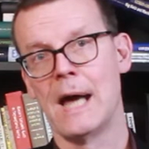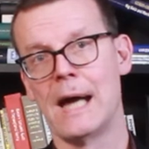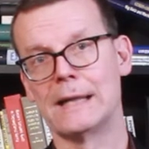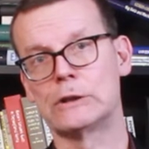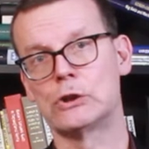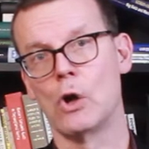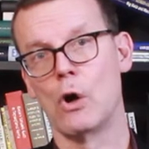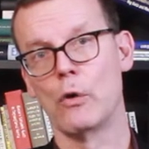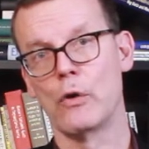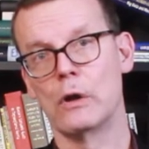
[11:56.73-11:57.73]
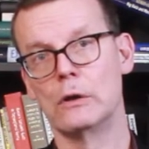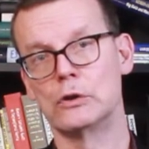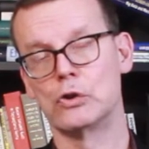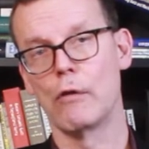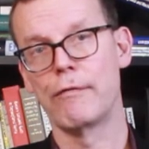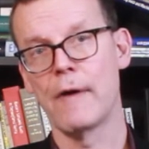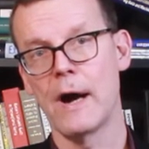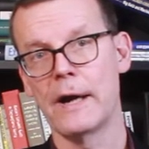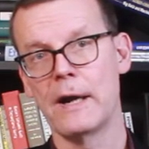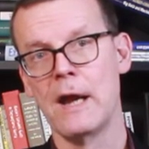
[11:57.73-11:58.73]
has shown so
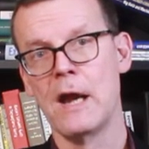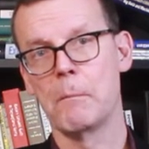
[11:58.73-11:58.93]
far,